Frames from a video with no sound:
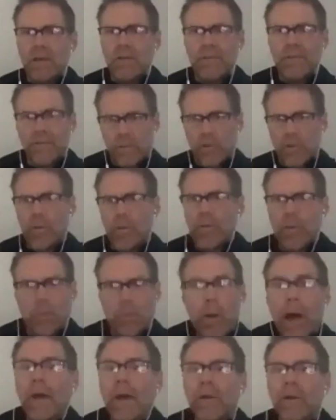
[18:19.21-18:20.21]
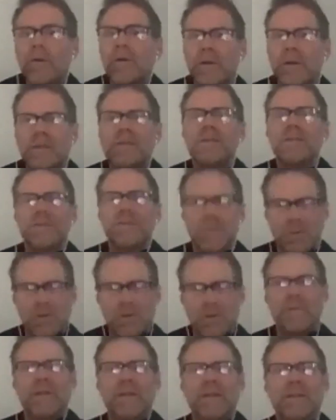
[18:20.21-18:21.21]
full throttle into
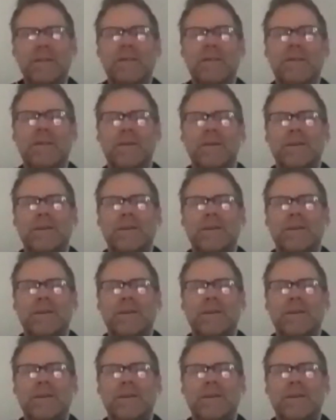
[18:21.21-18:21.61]
serving